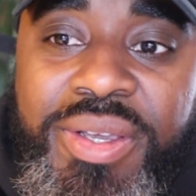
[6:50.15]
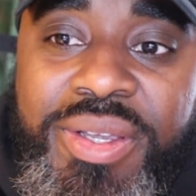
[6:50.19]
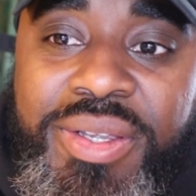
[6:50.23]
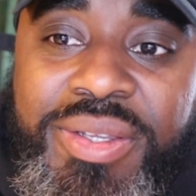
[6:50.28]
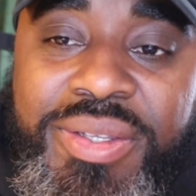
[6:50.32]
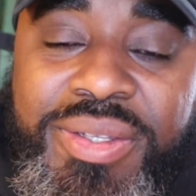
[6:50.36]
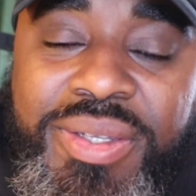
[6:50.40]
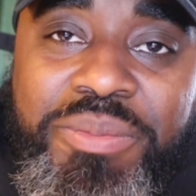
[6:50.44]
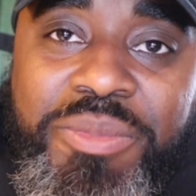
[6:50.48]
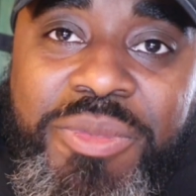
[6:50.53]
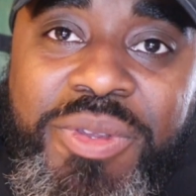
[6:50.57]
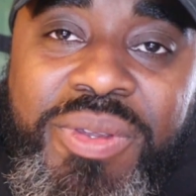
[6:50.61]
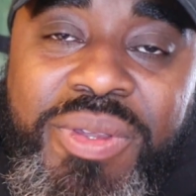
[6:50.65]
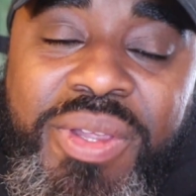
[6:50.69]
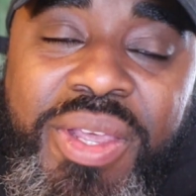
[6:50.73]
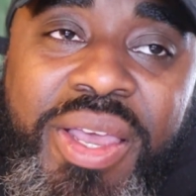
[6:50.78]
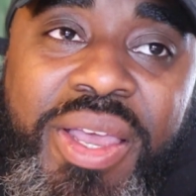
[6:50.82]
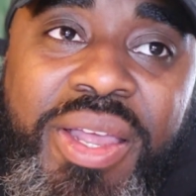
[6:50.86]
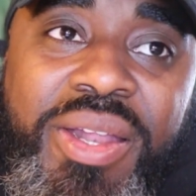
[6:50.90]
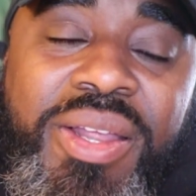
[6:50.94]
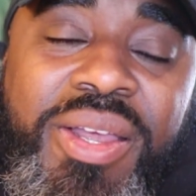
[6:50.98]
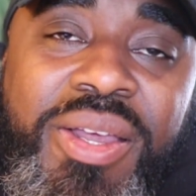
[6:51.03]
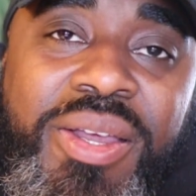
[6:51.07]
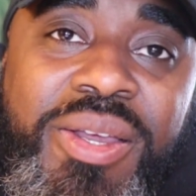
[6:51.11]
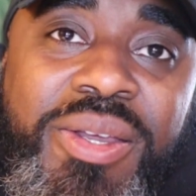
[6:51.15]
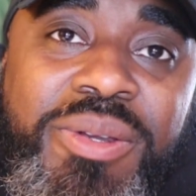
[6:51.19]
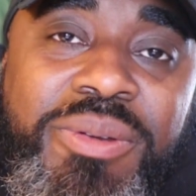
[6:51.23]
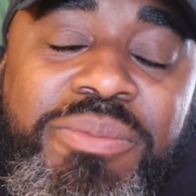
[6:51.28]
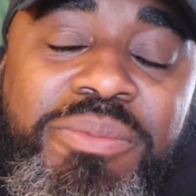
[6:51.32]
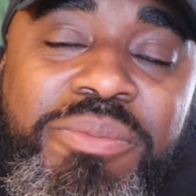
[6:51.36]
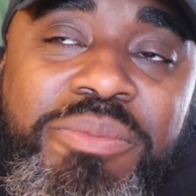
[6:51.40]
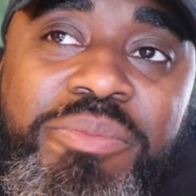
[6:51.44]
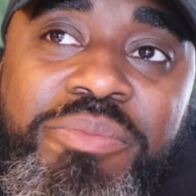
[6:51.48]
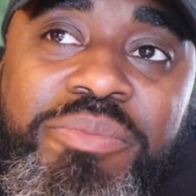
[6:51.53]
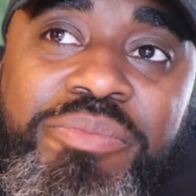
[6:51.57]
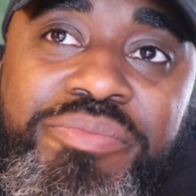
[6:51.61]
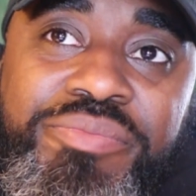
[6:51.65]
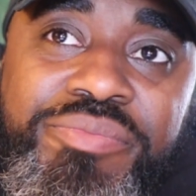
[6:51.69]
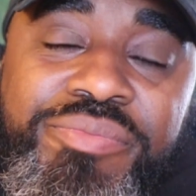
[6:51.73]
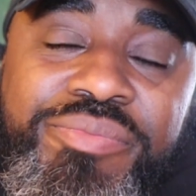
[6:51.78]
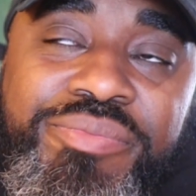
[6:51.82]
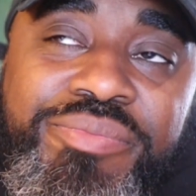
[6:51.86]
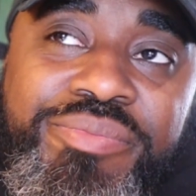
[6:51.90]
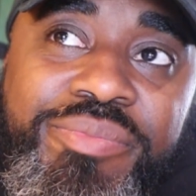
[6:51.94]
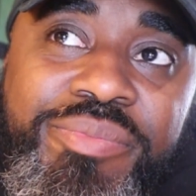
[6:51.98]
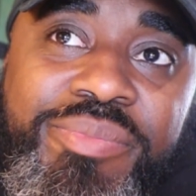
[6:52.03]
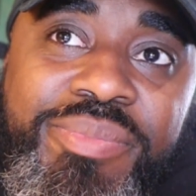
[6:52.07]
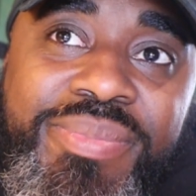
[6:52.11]
It's something that um,
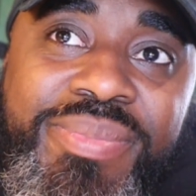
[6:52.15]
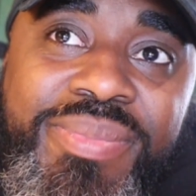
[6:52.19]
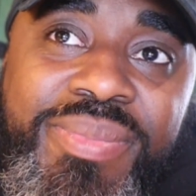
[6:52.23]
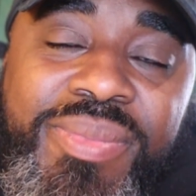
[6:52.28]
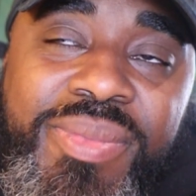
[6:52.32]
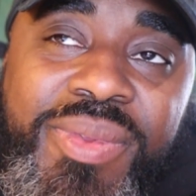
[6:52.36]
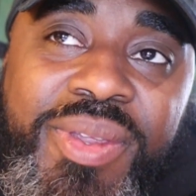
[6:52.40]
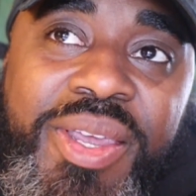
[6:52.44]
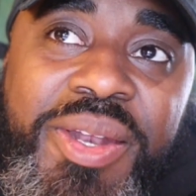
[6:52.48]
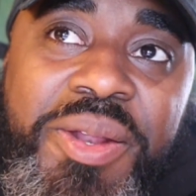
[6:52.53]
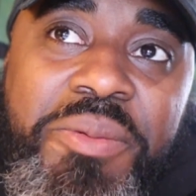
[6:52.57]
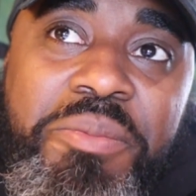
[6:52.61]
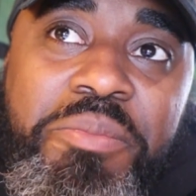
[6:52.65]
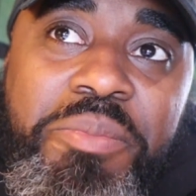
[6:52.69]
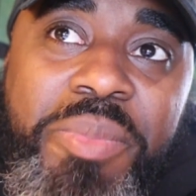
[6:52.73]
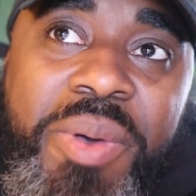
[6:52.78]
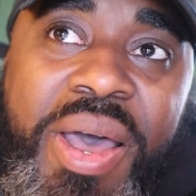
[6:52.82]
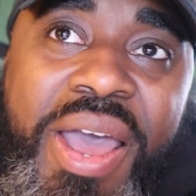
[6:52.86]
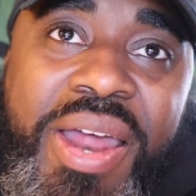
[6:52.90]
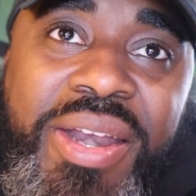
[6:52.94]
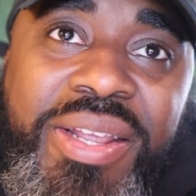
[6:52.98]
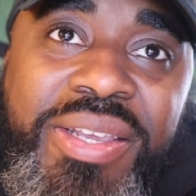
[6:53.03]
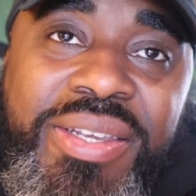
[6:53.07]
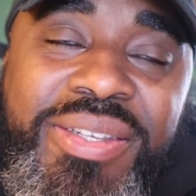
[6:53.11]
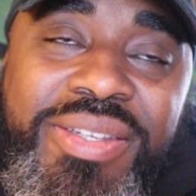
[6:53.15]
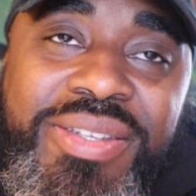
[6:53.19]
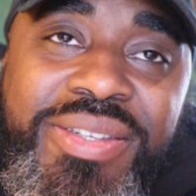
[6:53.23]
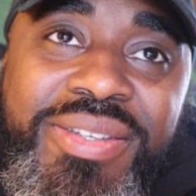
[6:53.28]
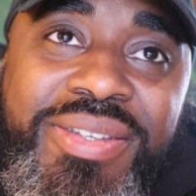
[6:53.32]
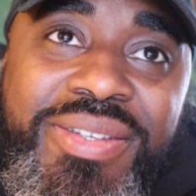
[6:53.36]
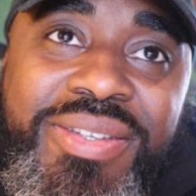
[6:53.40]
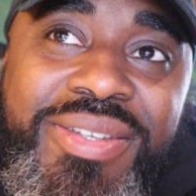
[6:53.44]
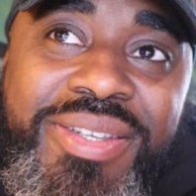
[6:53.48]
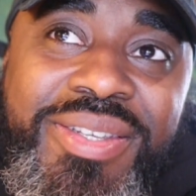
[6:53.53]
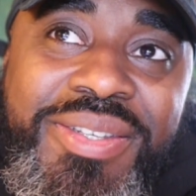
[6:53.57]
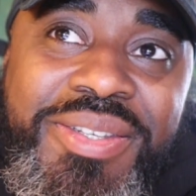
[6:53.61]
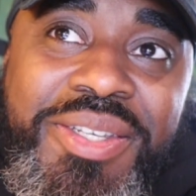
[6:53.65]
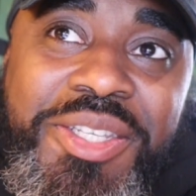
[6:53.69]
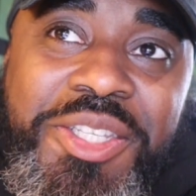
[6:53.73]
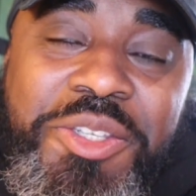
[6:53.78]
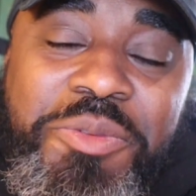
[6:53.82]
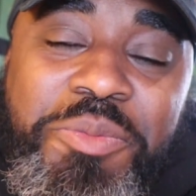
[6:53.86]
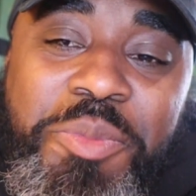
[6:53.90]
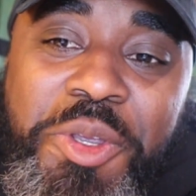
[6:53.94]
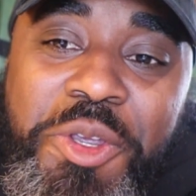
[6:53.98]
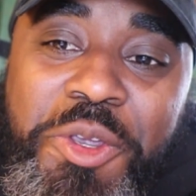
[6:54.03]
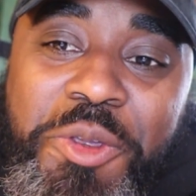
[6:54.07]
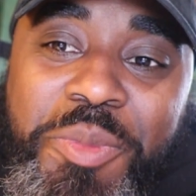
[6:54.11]
it embodies this
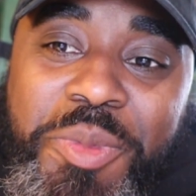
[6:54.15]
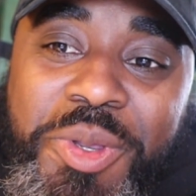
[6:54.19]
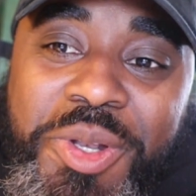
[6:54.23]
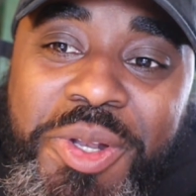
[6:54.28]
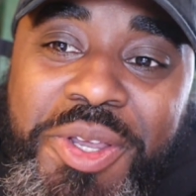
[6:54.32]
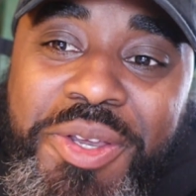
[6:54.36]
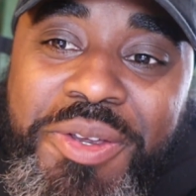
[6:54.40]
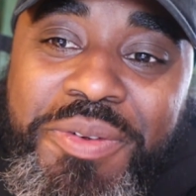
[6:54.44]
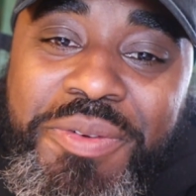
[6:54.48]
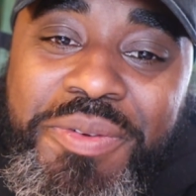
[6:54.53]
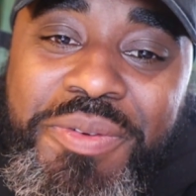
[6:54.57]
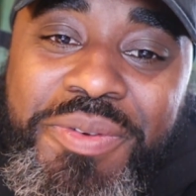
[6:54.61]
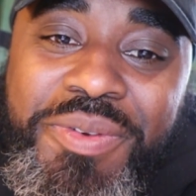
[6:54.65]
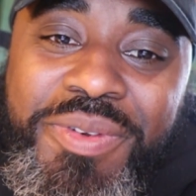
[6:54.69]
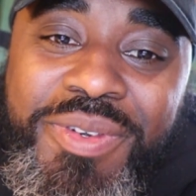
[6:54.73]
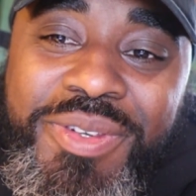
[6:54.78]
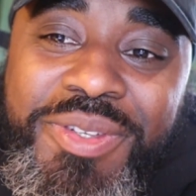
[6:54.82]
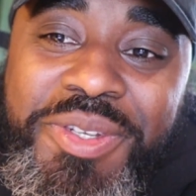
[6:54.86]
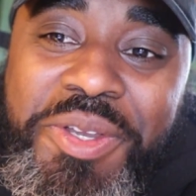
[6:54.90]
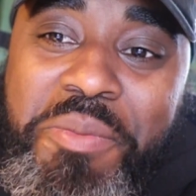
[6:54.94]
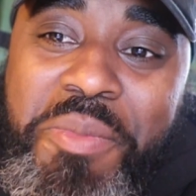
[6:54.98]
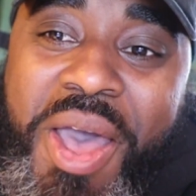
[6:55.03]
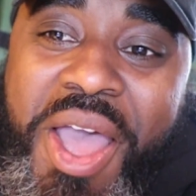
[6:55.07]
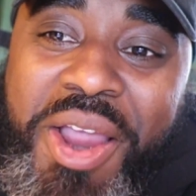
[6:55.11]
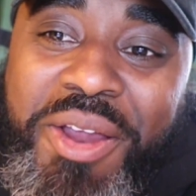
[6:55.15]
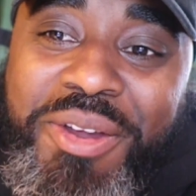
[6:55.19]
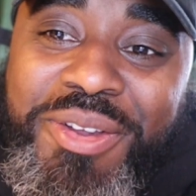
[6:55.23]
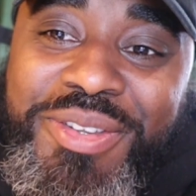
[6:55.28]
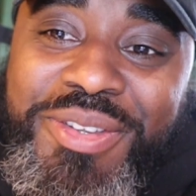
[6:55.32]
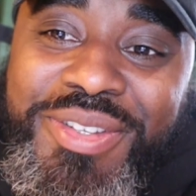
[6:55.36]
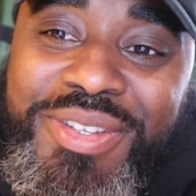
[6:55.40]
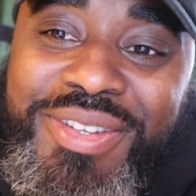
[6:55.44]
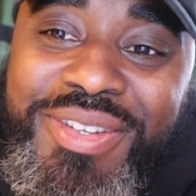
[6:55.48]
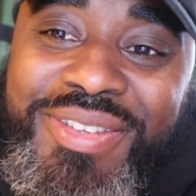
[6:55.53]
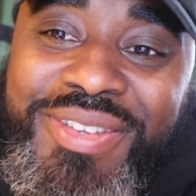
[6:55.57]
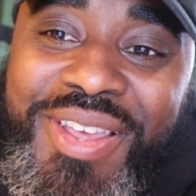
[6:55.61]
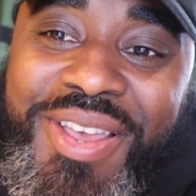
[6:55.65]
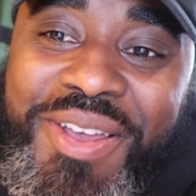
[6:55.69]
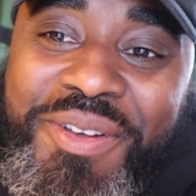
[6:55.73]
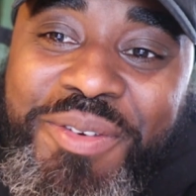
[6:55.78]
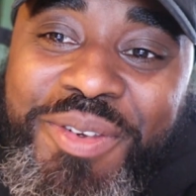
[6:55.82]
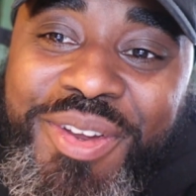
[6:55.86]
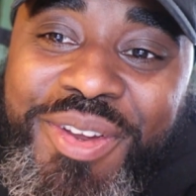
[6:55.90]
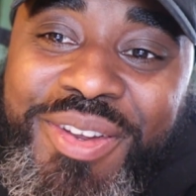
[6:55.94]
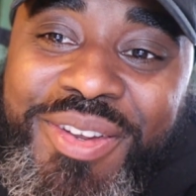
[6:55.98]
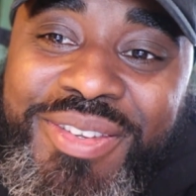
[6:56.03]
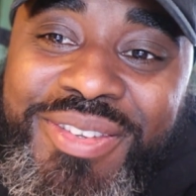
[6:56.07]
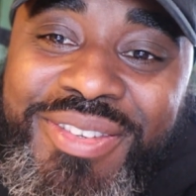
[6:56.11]
experiment of democracy that
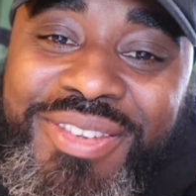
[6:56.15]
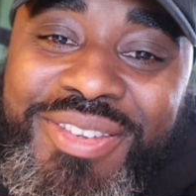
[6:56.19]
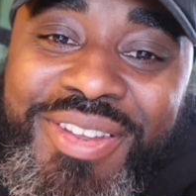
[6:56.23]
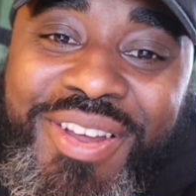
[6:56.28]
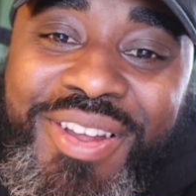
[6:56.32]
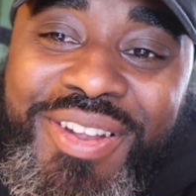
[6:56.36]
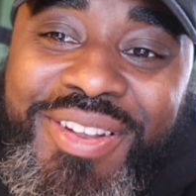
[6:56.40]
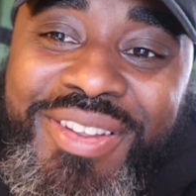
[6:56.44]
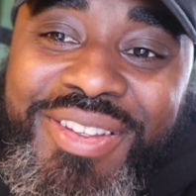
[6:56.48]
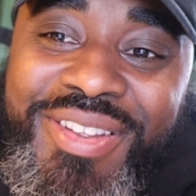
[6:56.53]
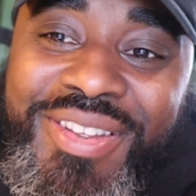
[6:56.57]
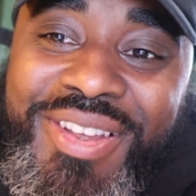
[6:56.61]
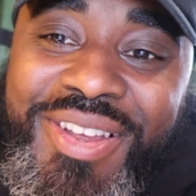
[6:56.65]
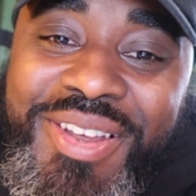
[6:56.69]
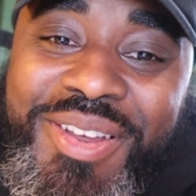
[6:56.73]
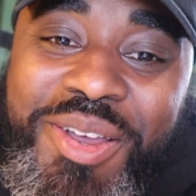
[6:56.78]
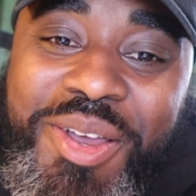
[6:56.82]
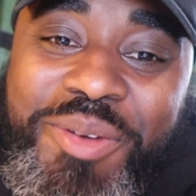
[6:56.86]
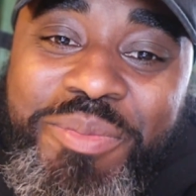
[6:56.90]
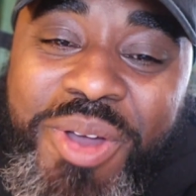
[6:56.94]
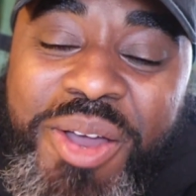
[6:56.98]
we're all a,